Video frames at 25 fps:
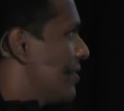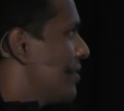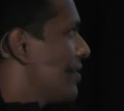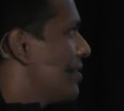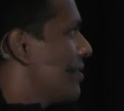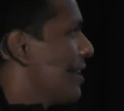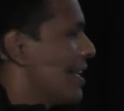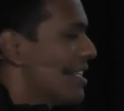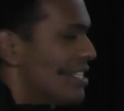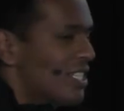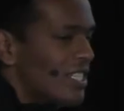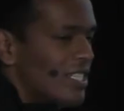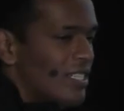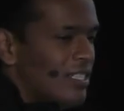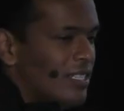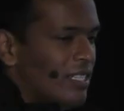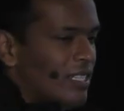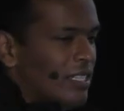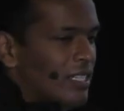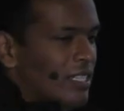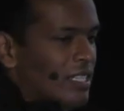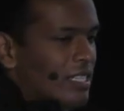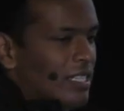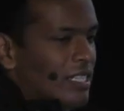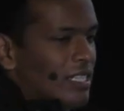there is session.
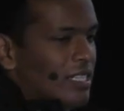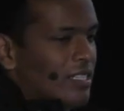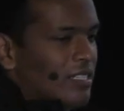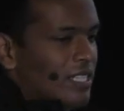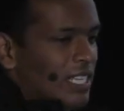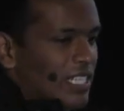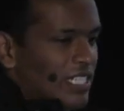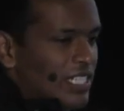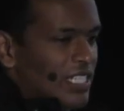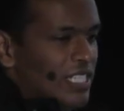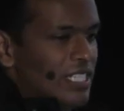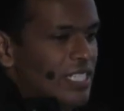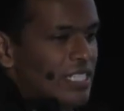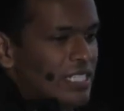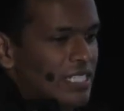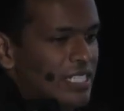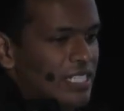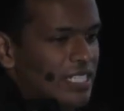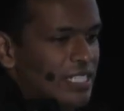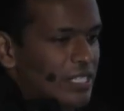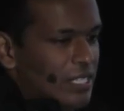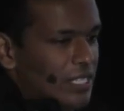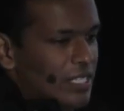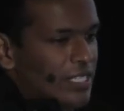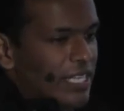Session
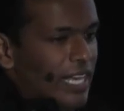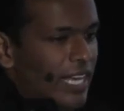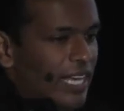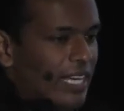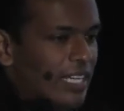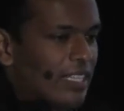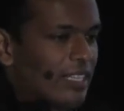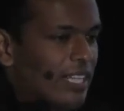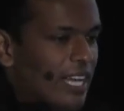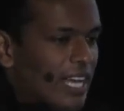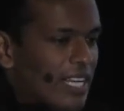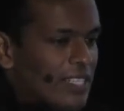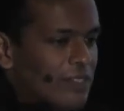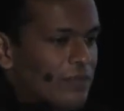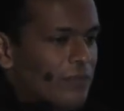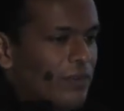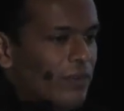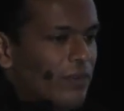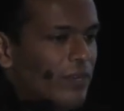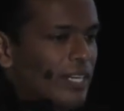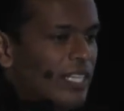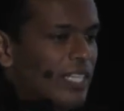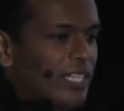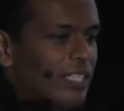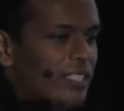is a class
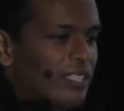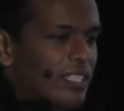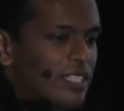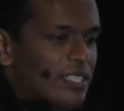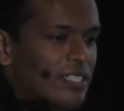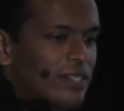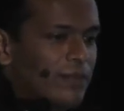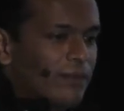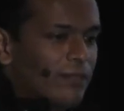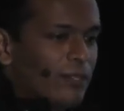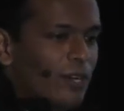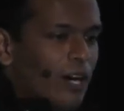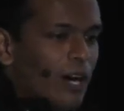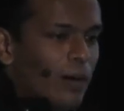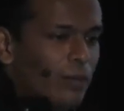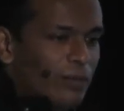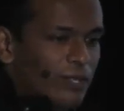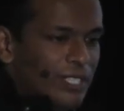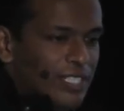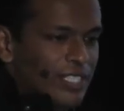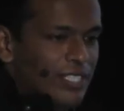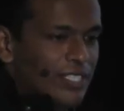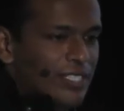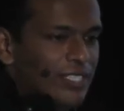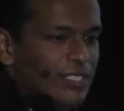for running TensorFlow
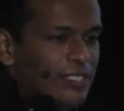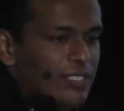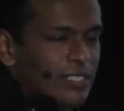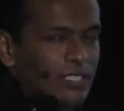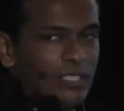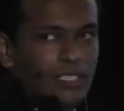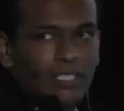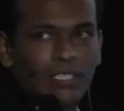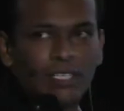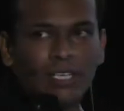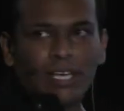operations.